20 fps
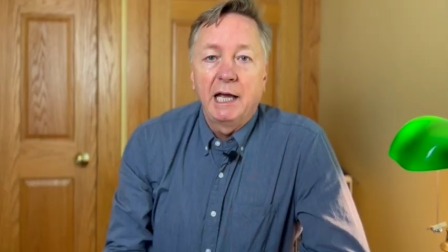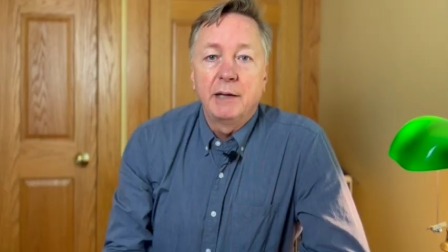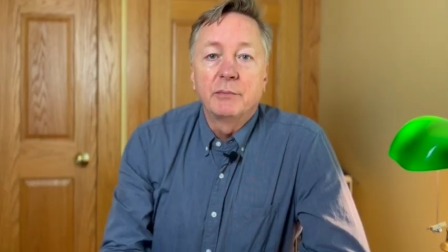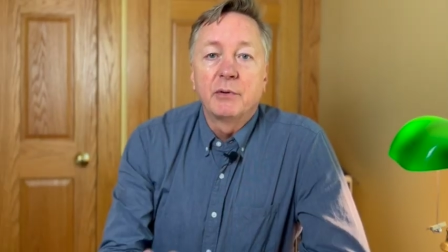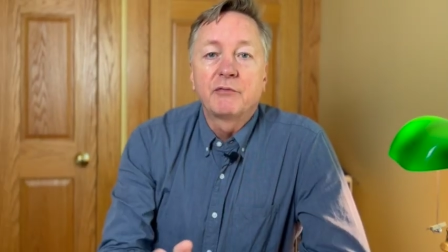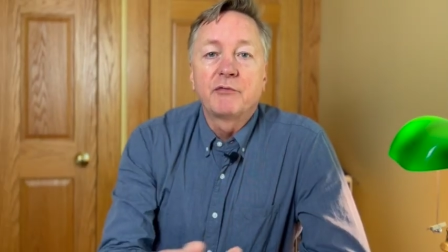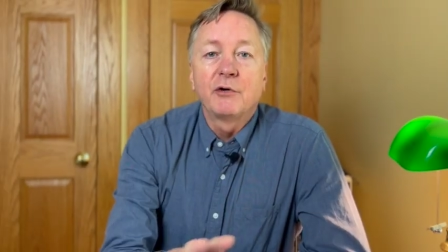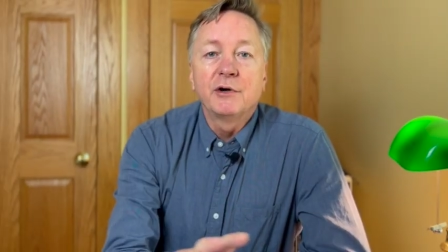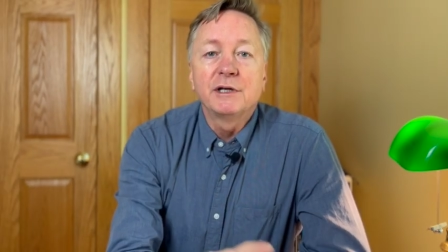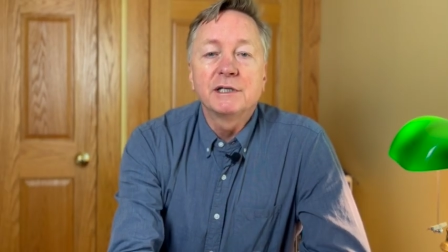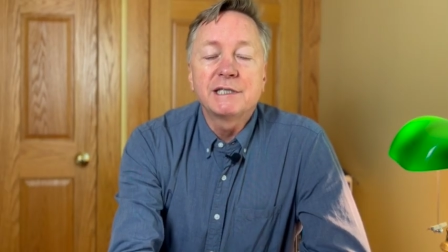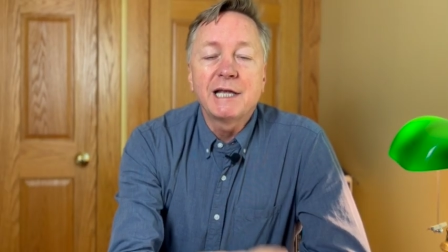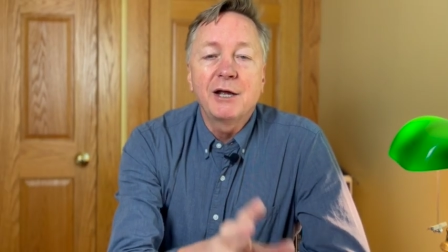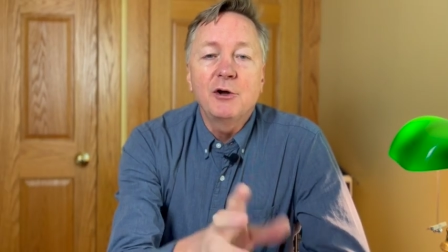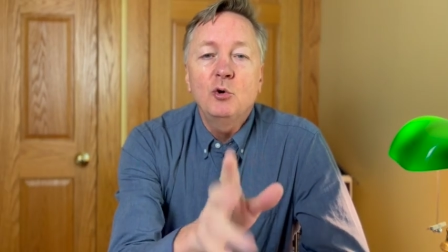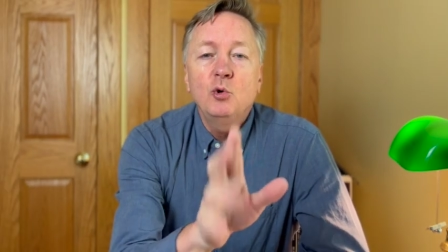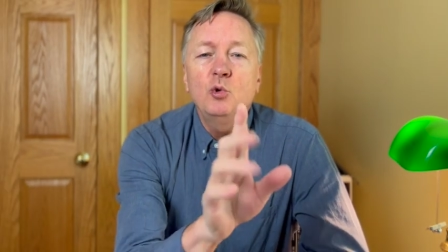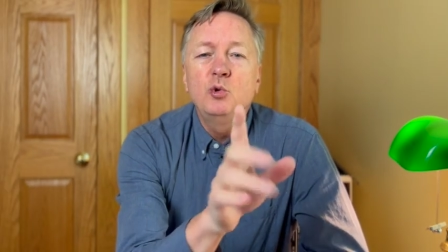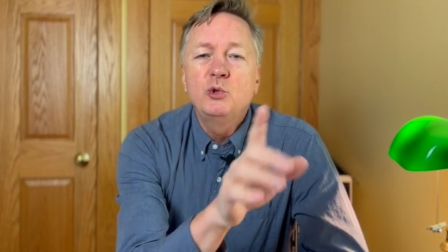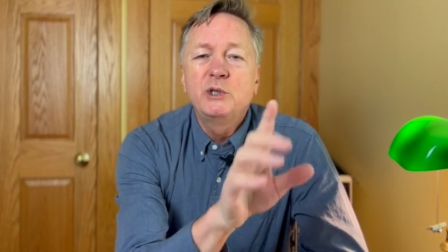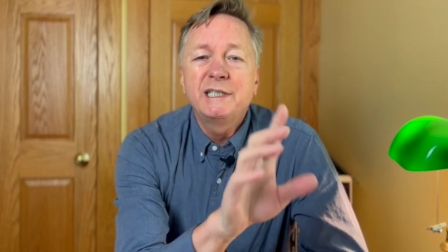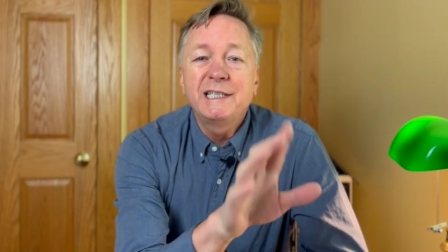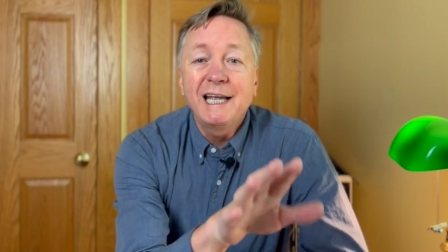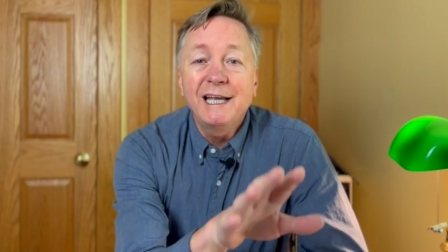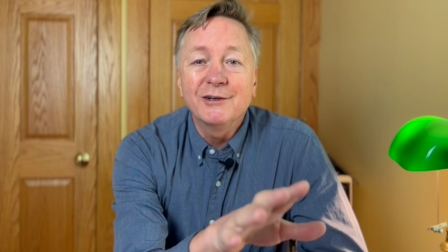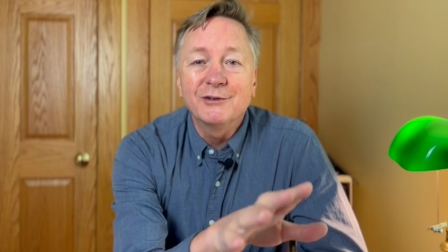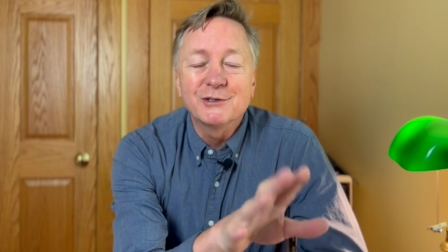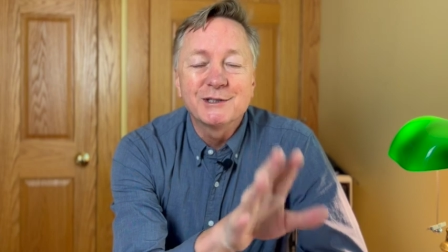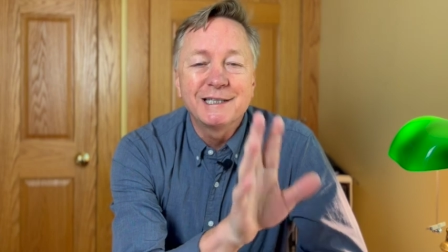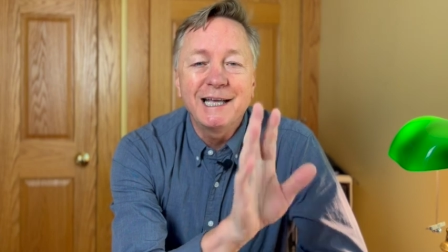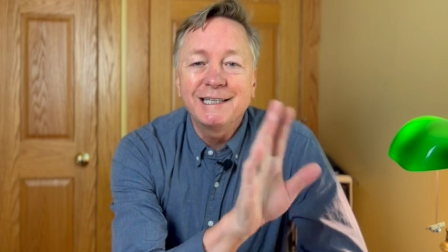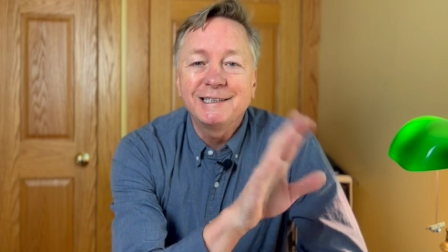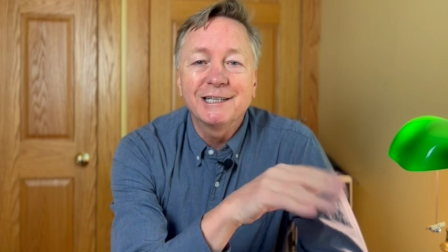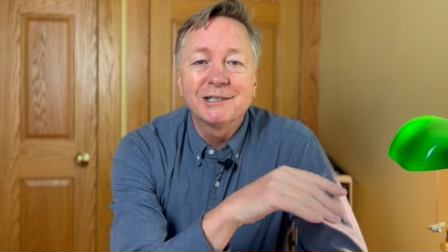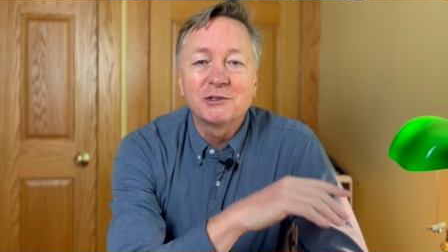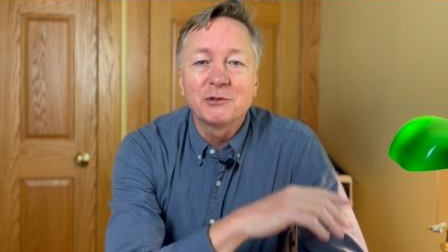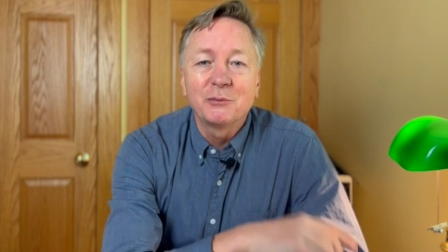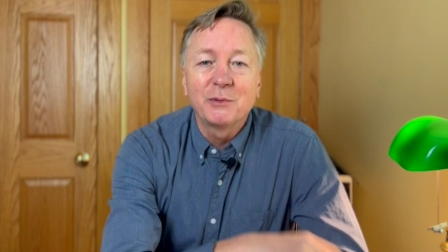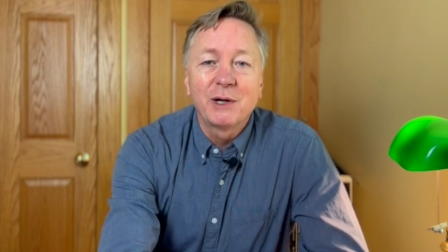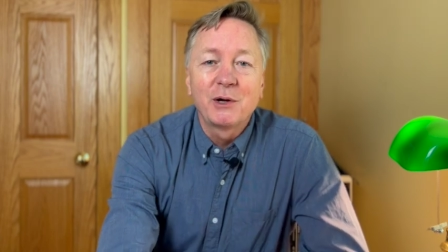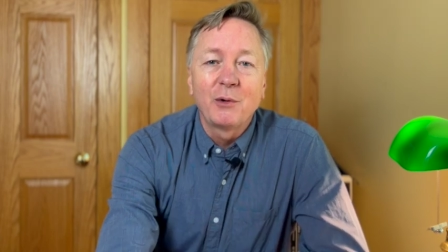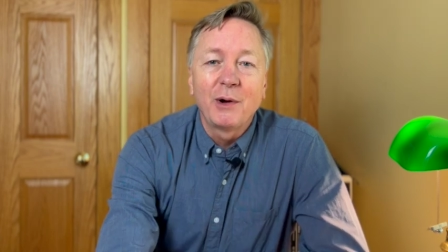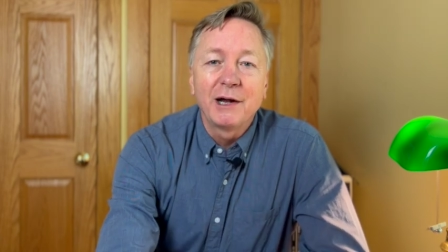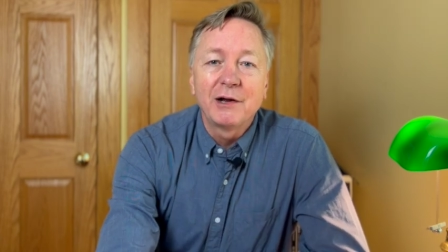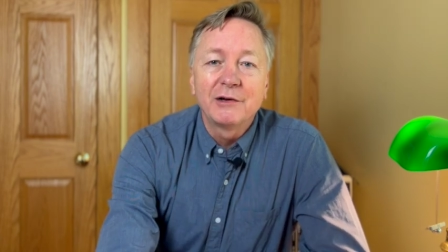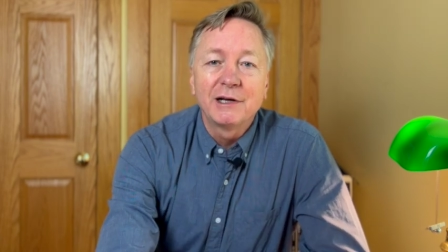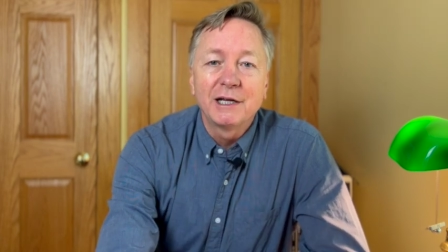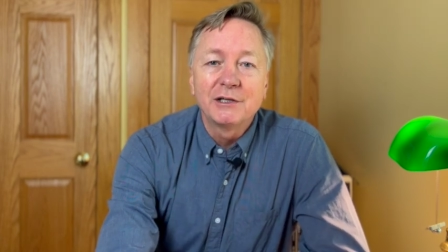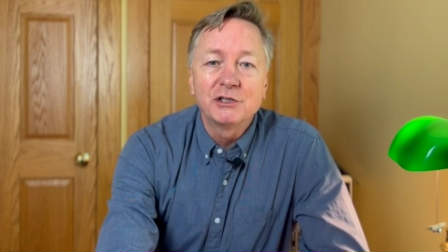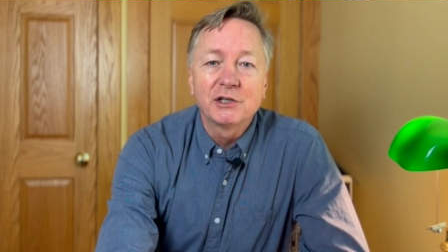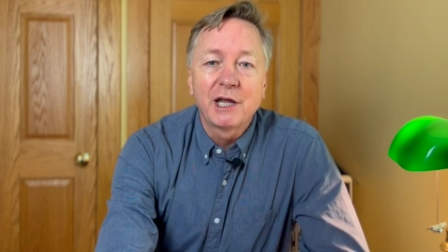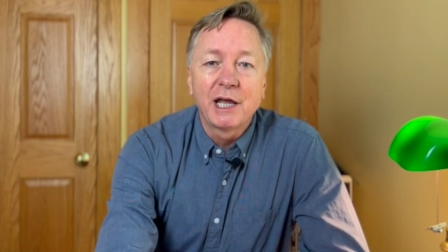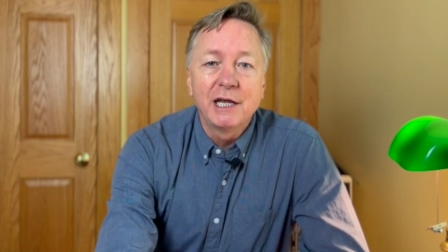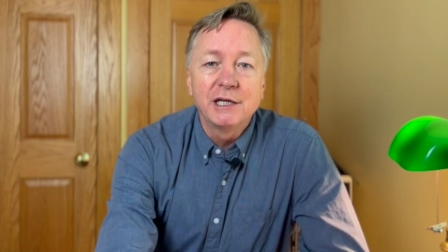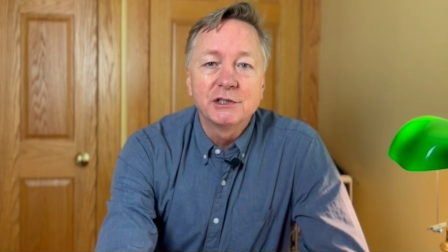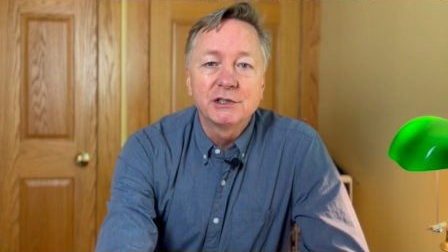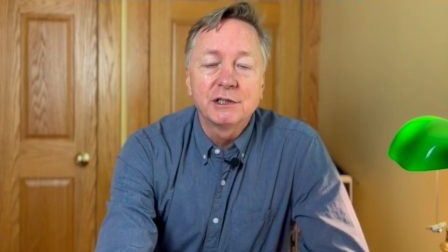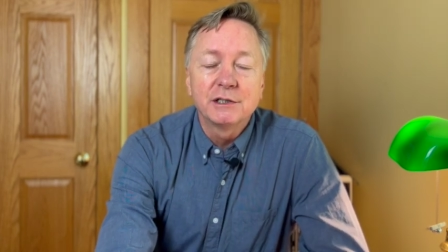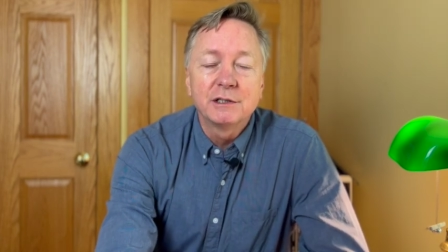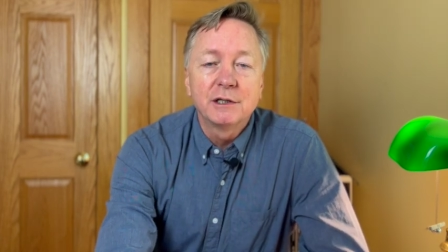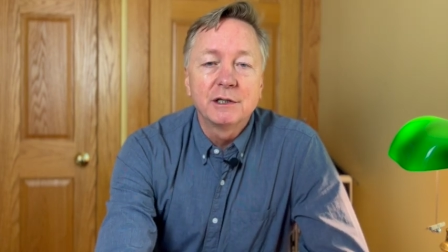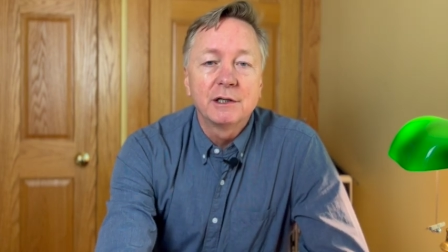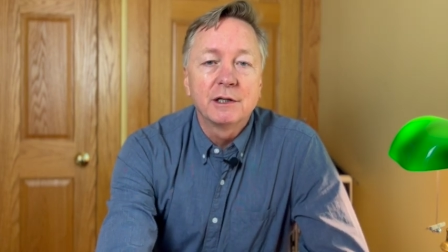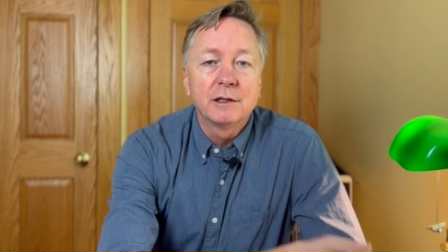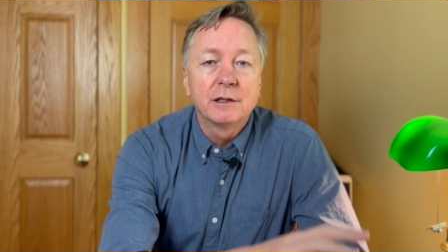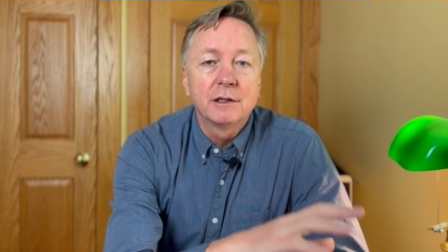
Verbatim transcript: And before you say, ooh, sales, that doesn't require an education,